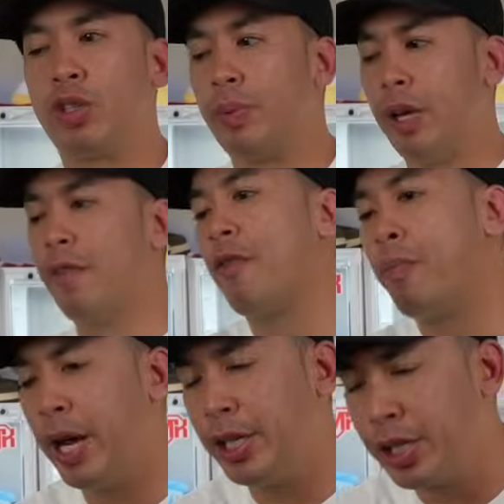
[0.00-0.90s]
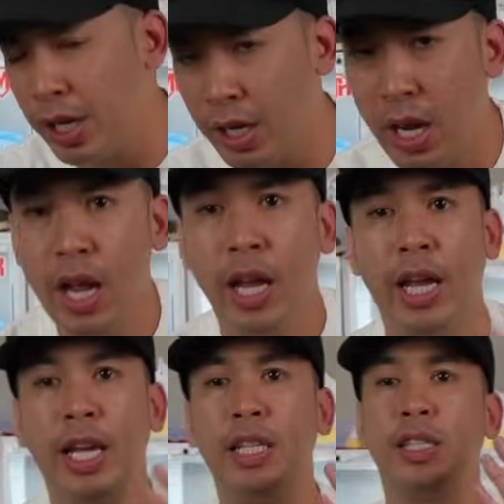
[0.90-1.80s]
some information,
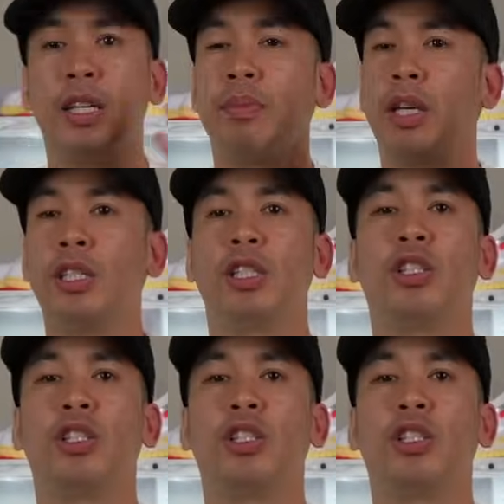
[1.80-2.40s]
and some things to